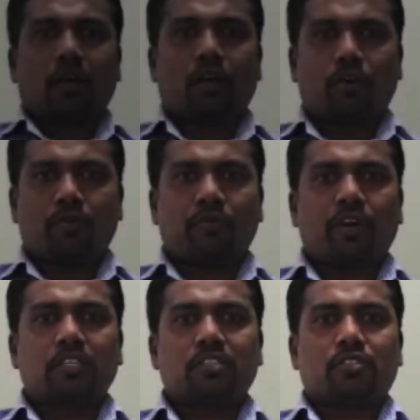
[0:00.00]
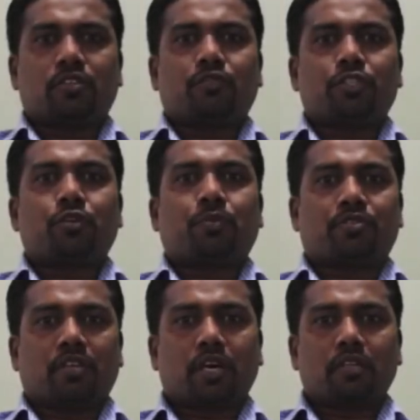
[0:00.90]
Hello everyone, this is Vishnu
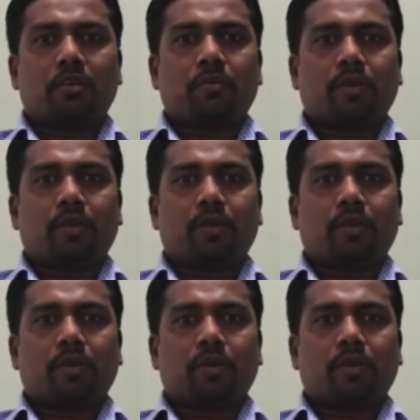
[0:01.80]
Prasad,